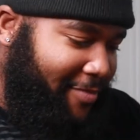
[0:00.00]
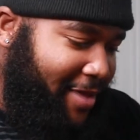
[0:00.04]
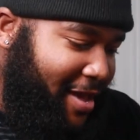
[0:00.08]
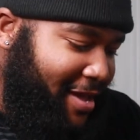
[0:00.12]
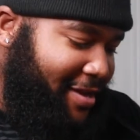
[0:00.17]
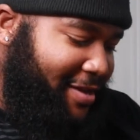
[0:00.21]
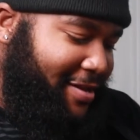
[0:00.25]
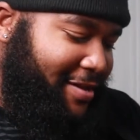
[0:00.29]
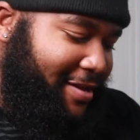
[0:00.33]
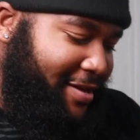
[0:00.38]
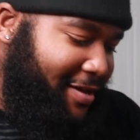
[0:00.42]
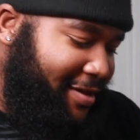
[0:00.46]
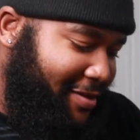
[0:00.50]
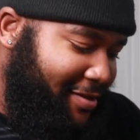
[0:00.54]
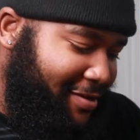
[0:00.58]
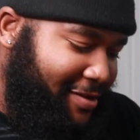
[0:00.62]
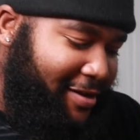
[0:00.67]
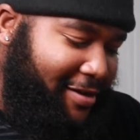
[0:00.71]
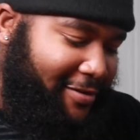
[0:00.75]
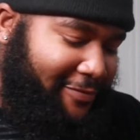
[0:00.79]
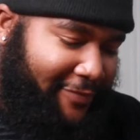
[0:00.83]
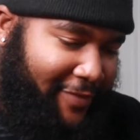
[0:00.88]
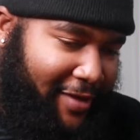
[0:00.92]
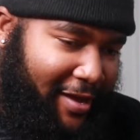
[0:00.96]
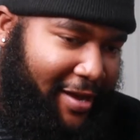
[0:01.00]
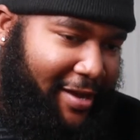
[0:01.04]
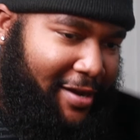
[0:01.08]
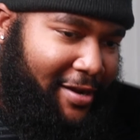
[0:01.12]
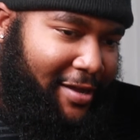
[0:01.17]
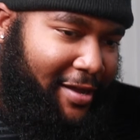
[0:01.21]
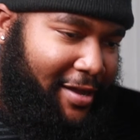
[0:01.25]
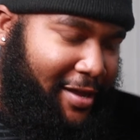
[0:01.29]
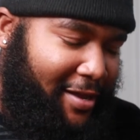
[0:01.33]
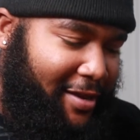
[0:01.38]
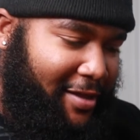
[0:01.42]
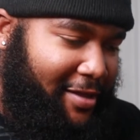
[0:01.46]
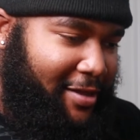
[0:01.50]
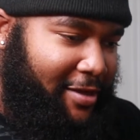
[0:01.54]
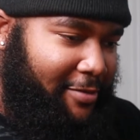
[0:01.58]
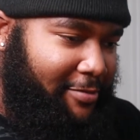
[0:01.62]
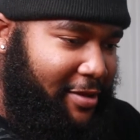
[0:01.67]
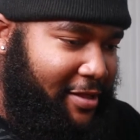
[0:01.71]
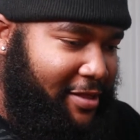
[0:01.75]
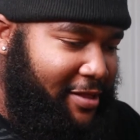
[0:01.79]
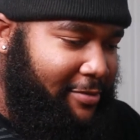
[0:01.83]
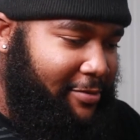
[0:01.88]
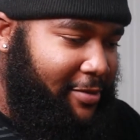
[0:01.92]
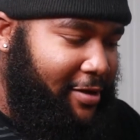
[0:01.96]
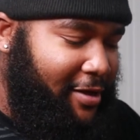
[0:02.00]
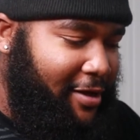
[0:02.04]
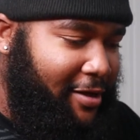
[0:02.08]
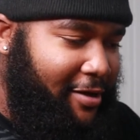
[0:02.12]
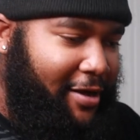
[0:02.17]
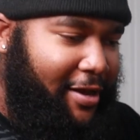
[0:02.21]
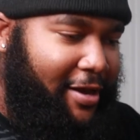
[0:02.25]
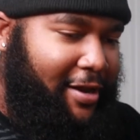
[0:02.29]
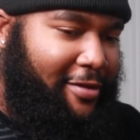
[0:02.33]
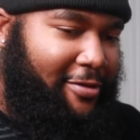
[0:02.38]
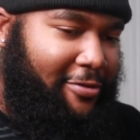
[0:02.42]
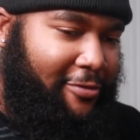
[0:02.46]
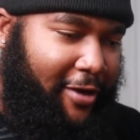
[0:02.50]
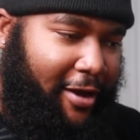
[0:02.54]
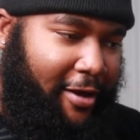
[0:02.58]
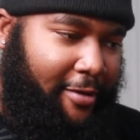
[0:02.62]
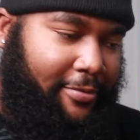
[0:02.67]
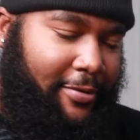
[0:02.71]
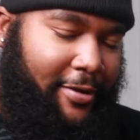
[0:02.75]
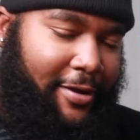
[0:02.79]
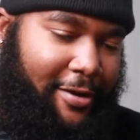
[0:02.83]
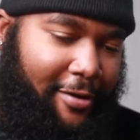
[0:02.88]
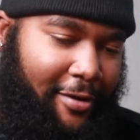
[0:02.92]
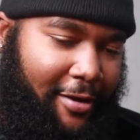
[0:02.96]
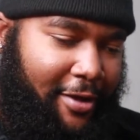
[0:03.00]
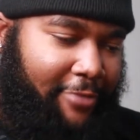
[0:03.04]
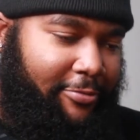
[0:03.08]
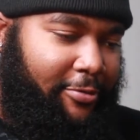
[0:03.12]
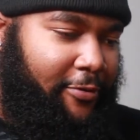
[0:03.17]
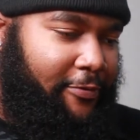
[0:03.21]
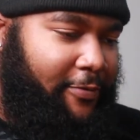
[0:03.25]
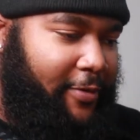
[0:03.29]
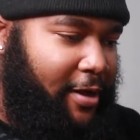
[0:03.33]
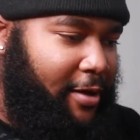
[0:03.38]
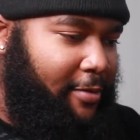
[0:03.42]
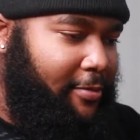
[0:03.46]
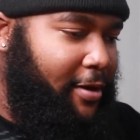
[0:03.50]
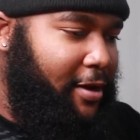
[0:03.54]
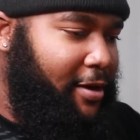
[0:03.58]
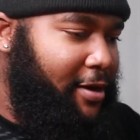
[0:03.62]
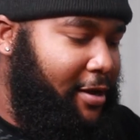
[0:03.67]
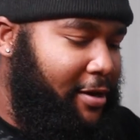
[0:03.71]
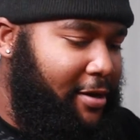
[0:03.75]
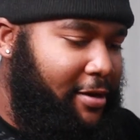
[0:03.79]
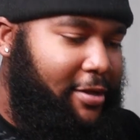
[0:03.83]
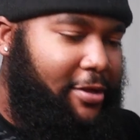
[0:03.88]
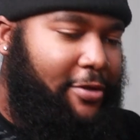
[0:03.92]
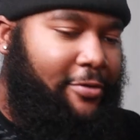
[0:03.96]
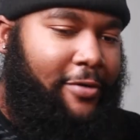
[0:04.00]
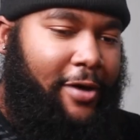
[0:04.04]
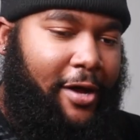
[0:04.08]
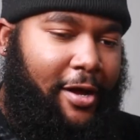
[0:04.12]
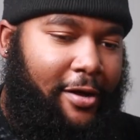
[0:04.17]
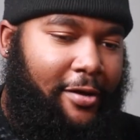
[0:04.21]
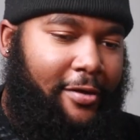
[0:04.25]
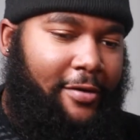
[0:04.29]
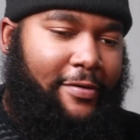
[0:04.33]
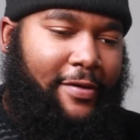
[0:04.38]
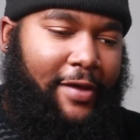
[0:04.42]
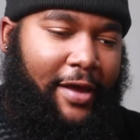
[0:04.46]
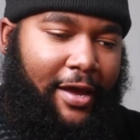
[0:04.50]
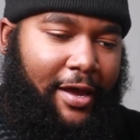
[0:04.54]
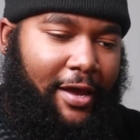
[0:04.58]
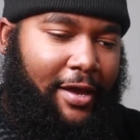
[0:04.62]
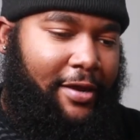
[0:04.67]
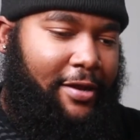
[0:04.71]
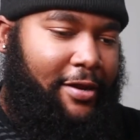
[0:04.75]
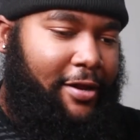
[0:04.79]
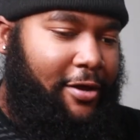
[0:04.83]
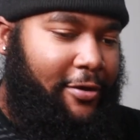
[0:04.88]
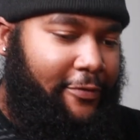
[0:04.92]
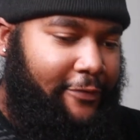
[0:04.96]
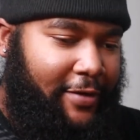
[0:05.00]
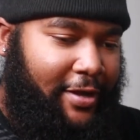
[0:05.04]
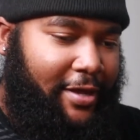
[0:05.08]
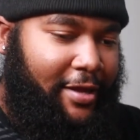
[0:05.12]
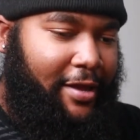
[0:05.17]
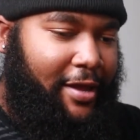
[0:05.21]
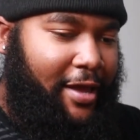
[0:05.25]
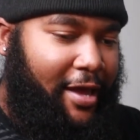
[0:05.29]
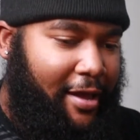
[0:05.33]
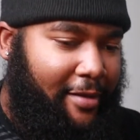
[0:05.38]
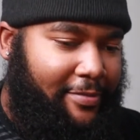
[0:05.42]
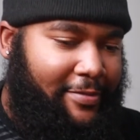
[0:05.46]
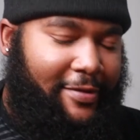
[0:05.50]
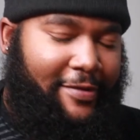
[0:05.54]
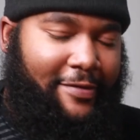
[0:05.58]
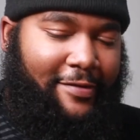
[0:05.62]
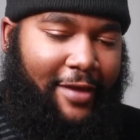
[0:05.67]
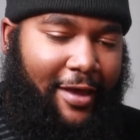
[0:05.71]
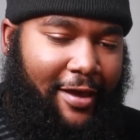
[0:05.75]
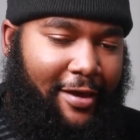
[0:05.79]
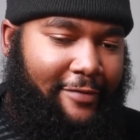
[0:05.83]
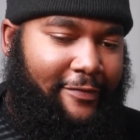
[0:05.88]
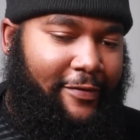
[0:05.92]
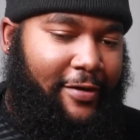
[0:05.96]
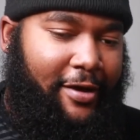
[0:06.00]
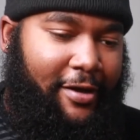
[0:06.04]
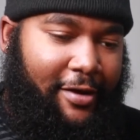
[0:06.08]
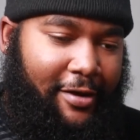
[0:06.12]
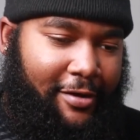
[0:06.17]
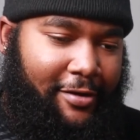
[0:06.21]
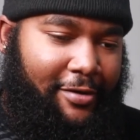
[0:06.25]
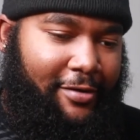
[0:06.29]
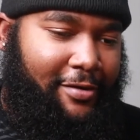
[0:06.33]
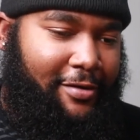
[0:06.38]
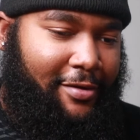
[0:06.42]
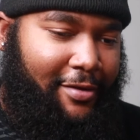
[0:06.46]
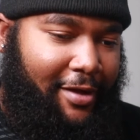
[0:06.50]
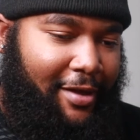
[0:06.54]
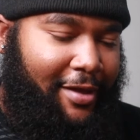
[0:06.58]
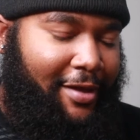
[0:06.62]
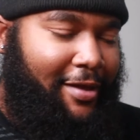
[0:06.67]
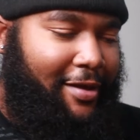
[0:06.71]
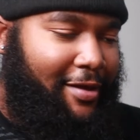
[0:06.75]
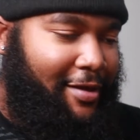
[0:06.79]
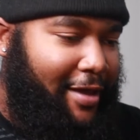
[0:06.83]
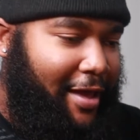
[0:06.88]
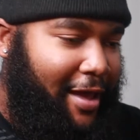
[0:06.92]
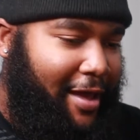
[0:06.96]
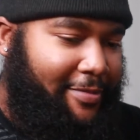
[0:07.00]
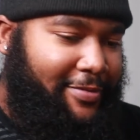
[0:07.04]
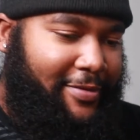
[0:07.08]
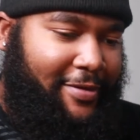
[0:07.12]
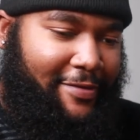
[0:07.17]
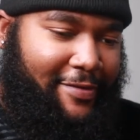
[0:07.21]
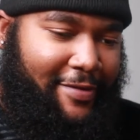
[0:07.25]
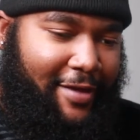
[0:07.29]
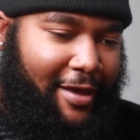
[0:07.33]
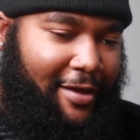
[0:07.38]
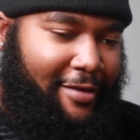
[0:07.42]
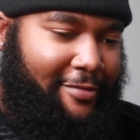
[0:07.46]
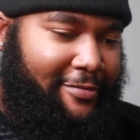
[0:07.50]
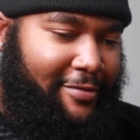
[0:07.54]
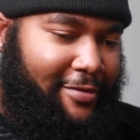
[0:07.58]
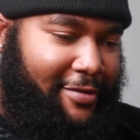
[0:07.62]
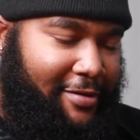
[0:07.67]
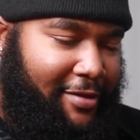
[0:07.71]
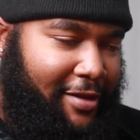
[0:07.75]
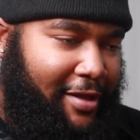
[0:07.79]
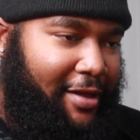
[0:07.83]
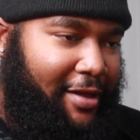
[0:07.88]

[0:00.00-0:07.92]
Made a nigga Darth Vader. Any a bitch, I'ma go ahead and drape her. Don't give a fuck about none of you hoes. I ain't no fucking Captain Saber, ho. Captain Saber.